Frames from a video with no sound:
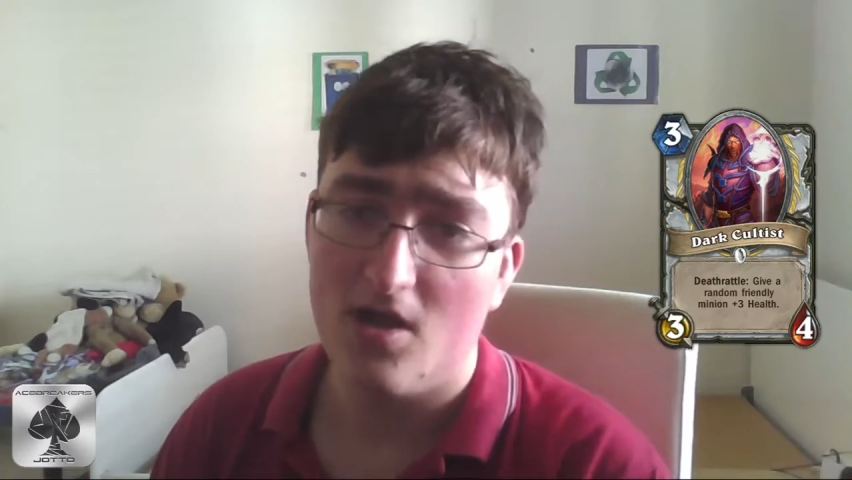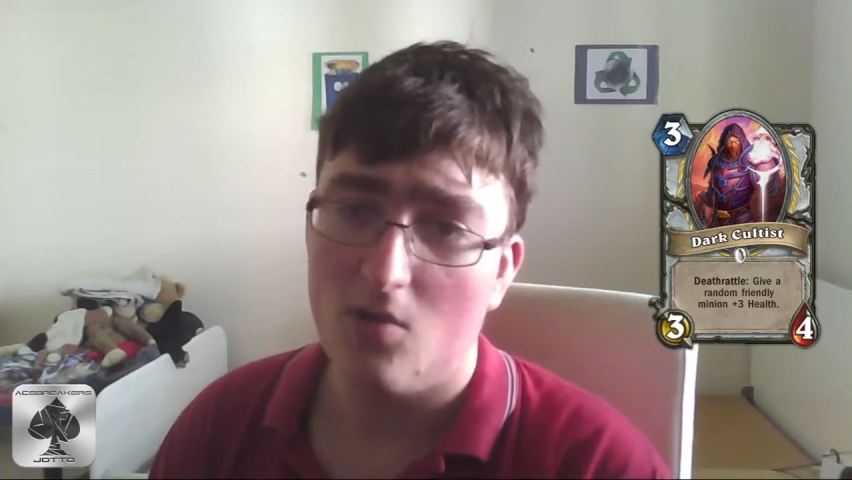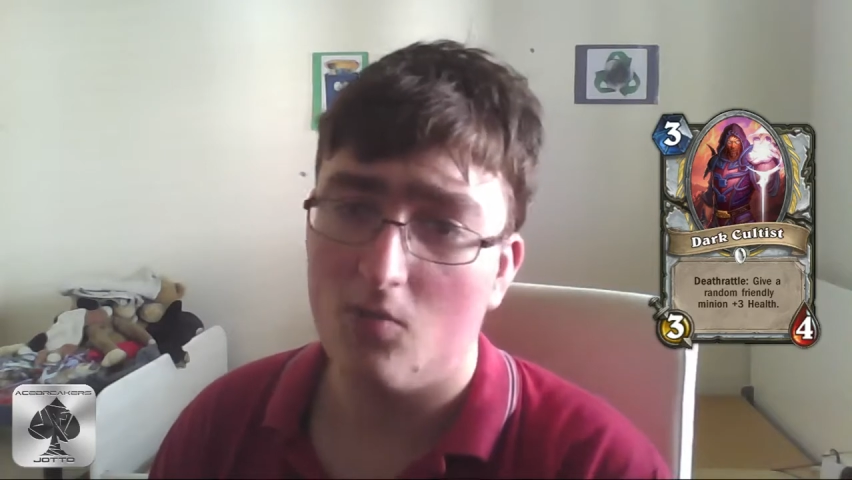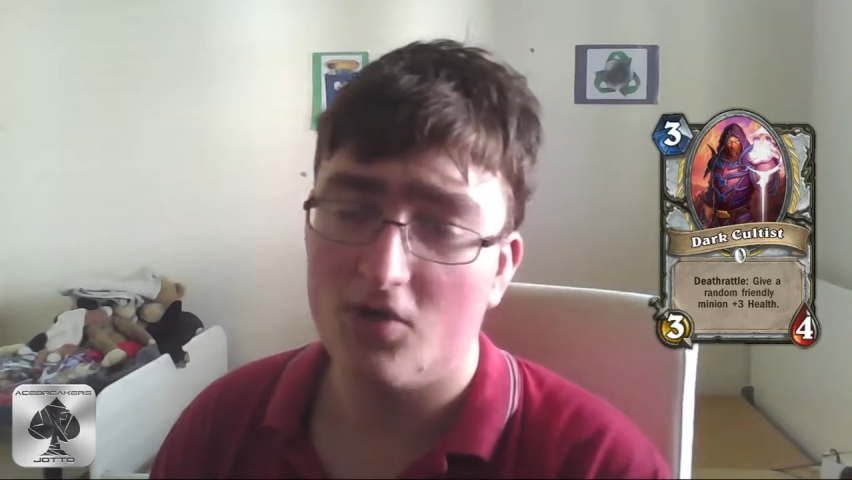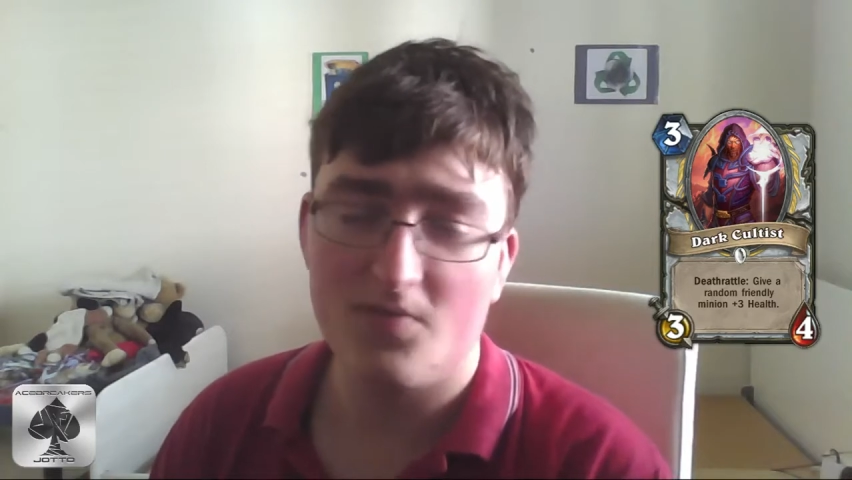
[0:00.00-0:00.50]

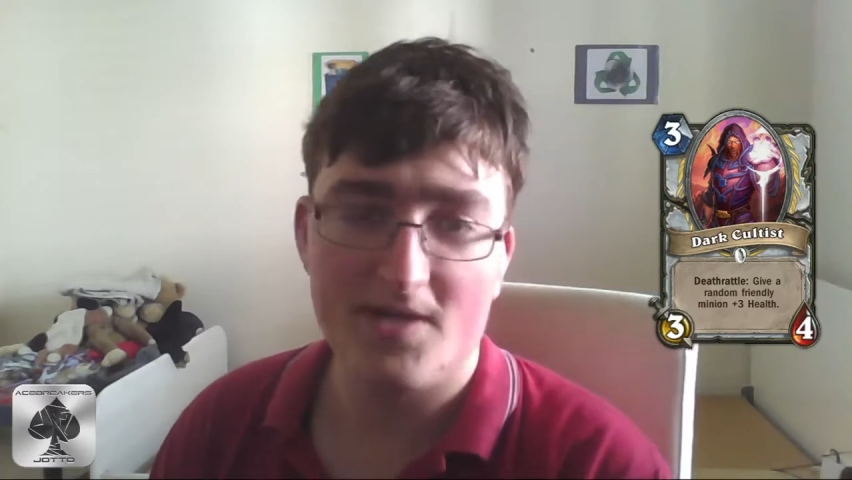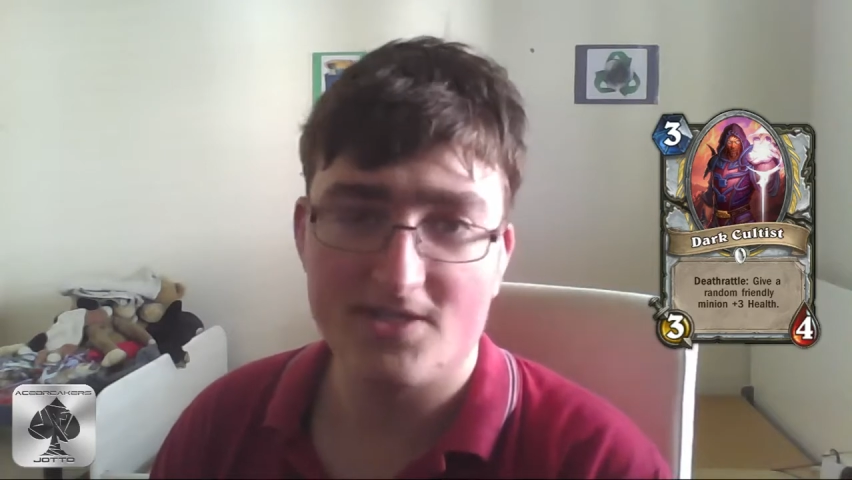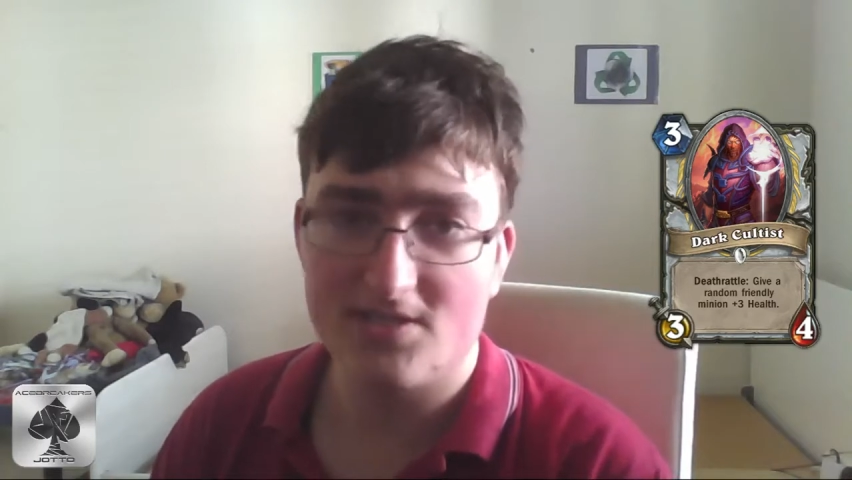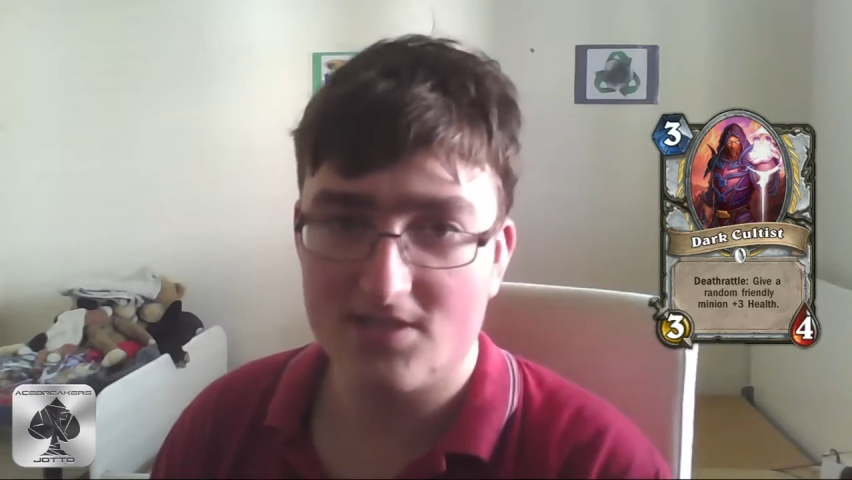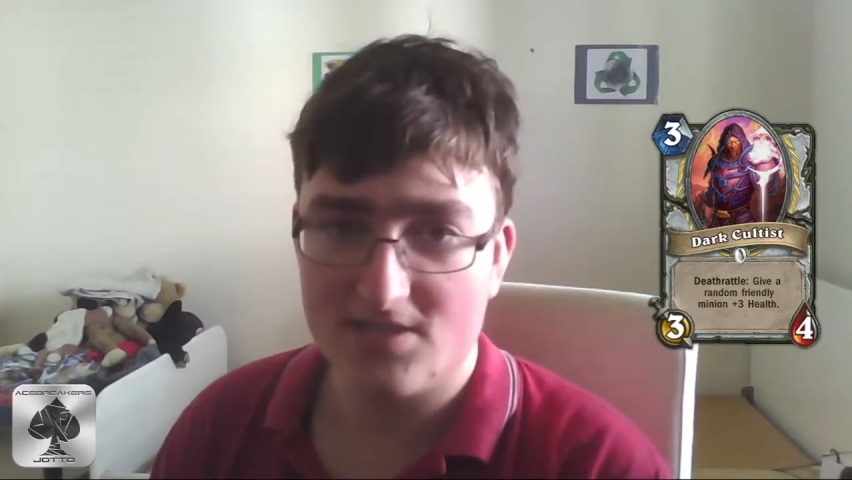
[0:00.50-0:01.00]
One of the best
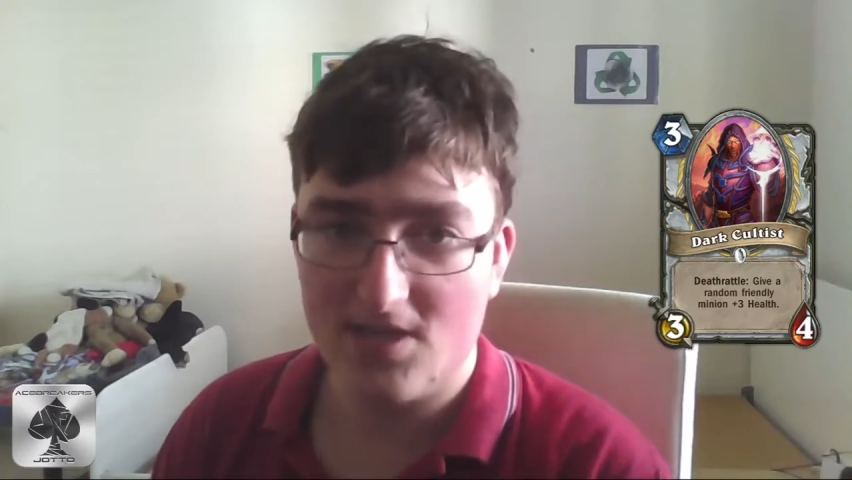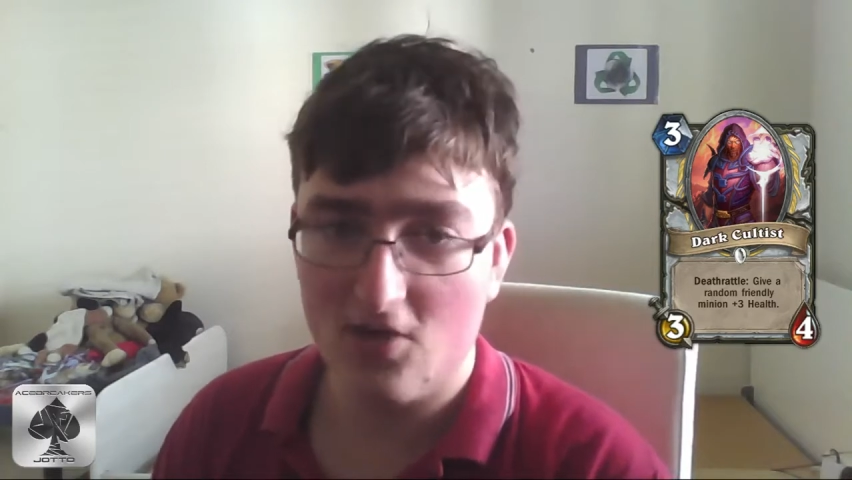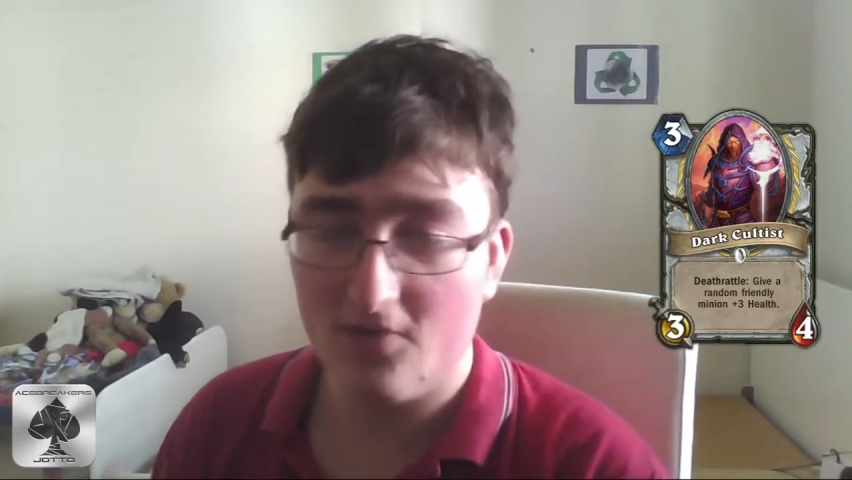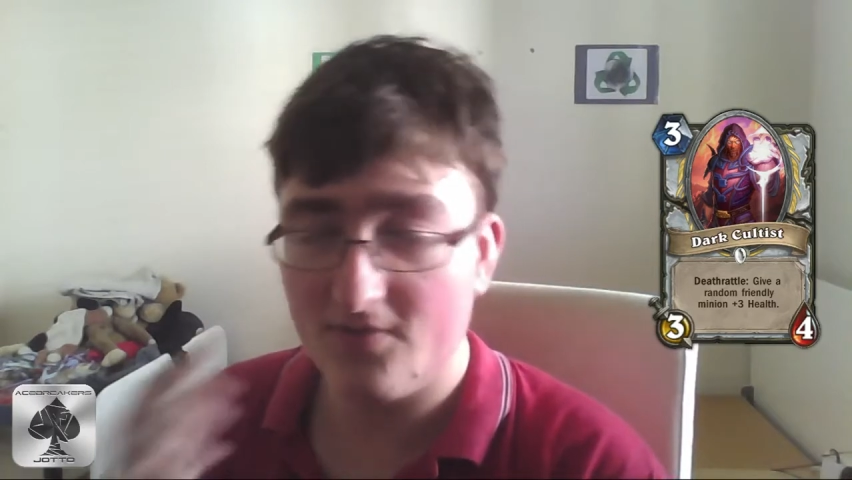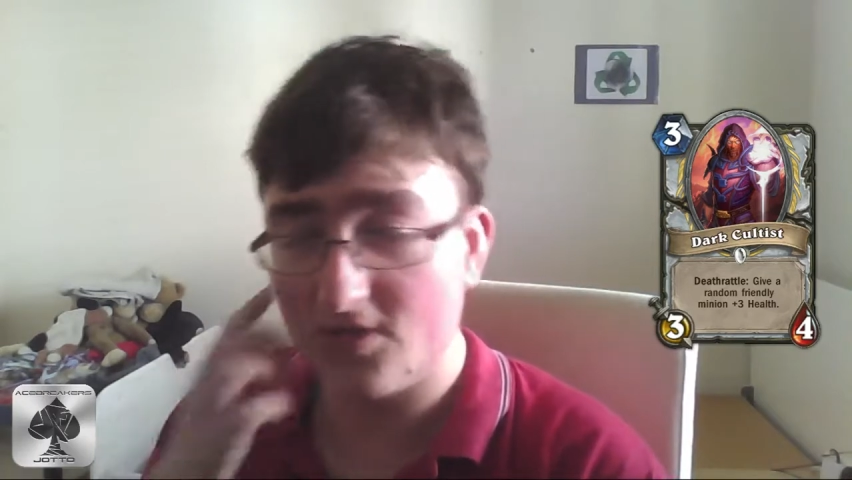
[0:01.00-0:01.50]
in the set,
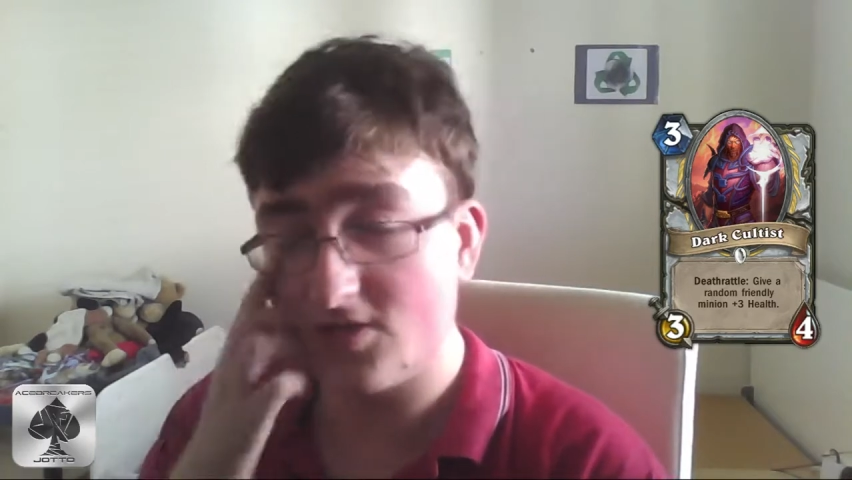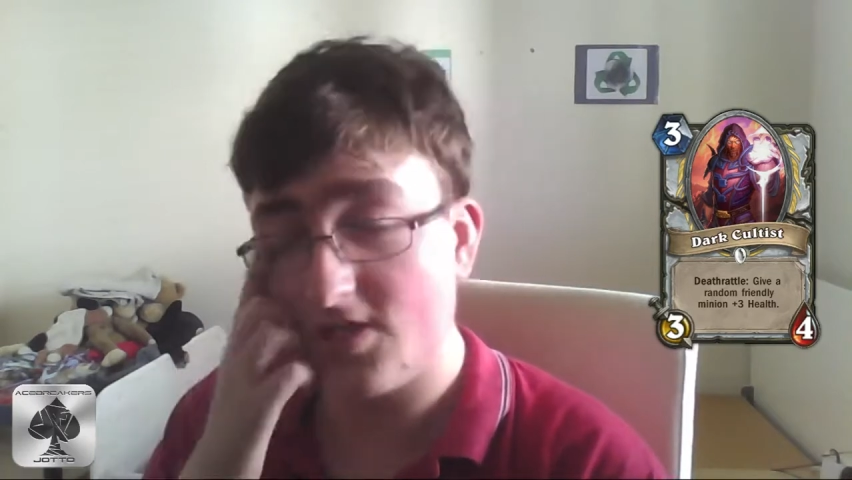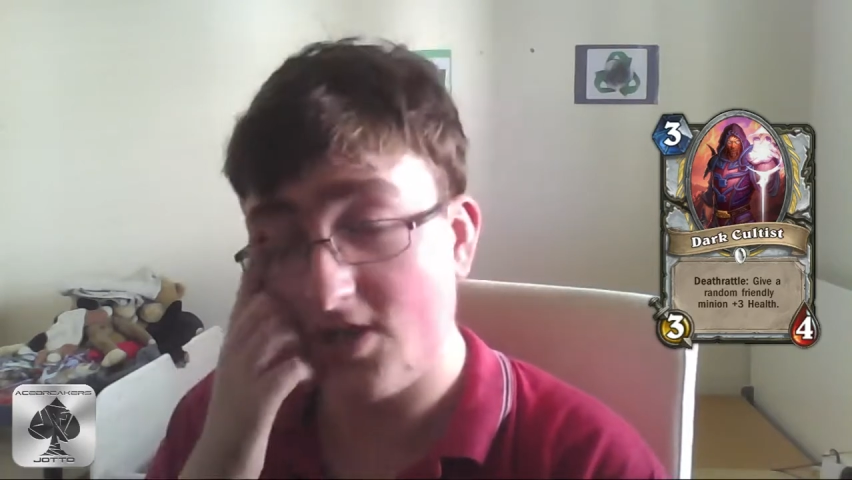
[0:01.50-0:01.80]
obviously,